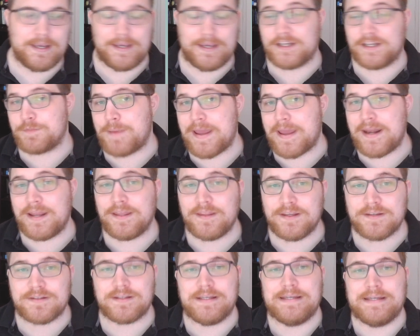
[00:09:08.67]
Expanding
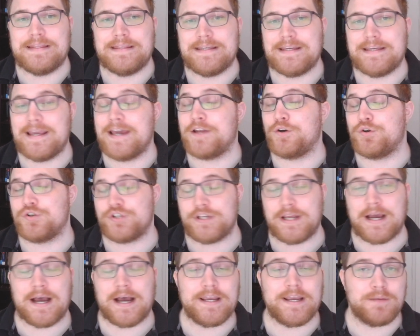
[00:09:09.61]
this in the energy
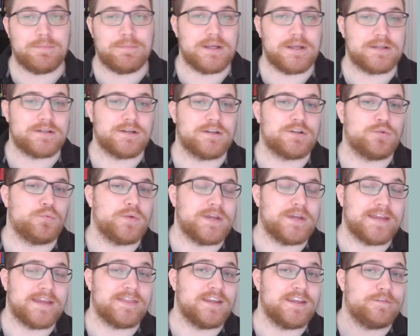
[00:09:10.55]
eigenbasis, we
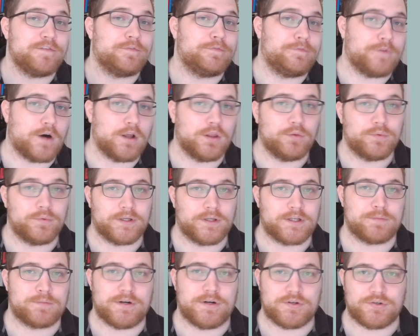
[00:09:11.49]
get the following
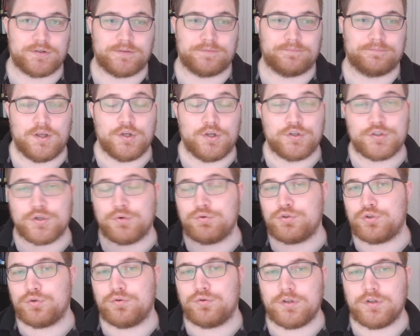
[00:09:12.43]
expression. So
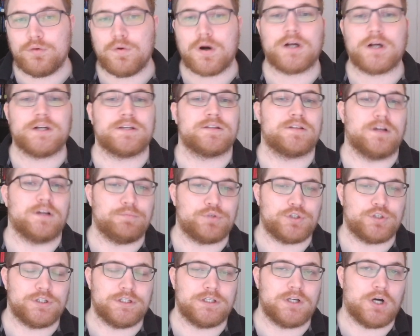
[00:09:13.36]
due to our
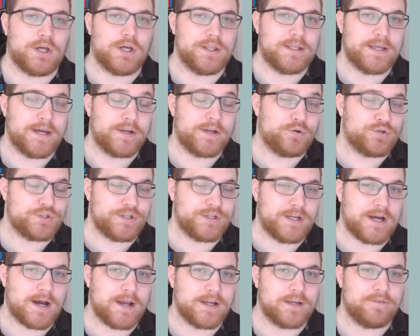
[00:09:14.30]
assumption on the energy
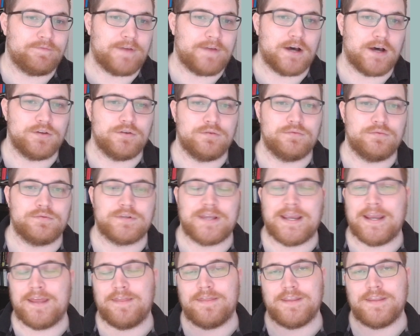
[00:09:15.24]
eigenvalues
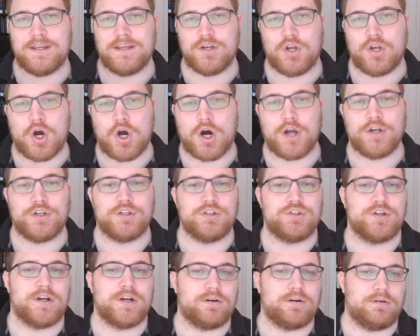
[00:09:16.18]
and the
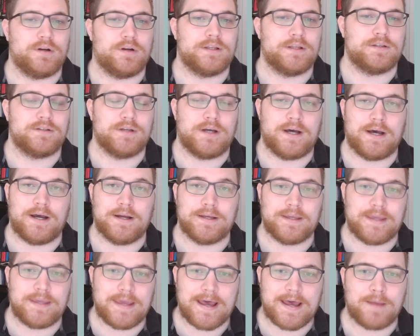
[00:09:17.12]
non-degenerate uh,
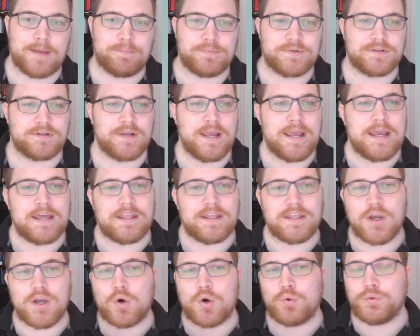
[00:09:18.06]
gaps,
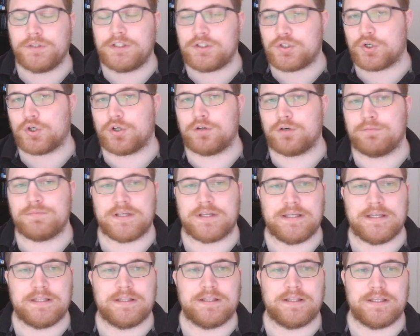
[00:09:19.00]
the only terms
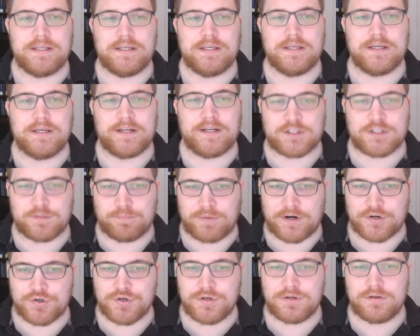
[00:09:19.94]
in the
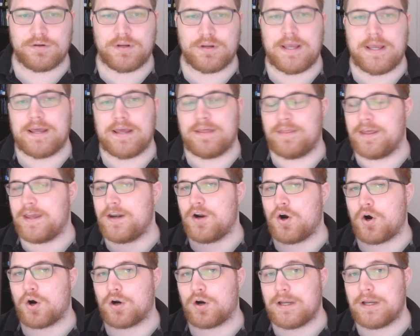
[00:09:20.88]
expression that
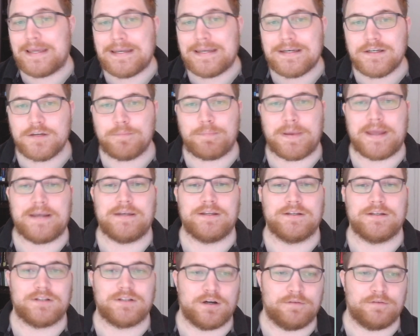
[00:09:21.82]
are
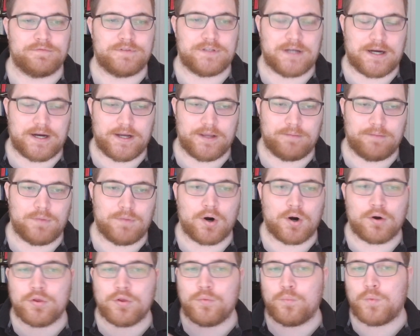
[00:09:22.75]
independent of time
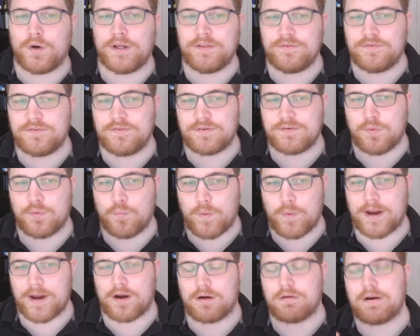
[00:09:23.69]
are the ones
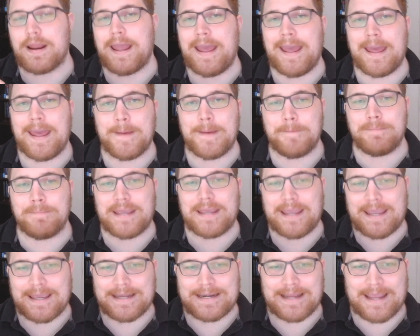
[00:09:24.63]
where m
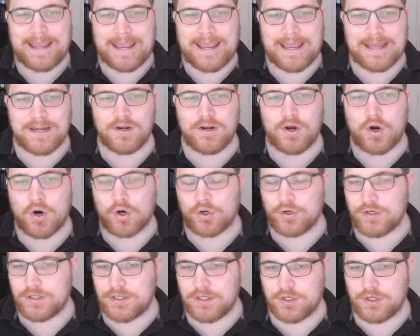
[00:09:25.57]
and n
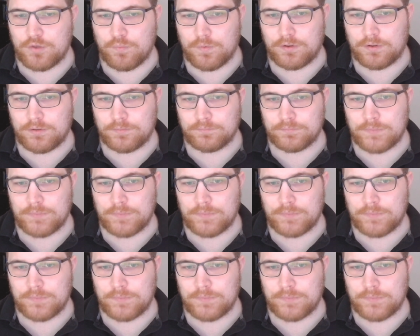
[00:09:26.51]
are equal.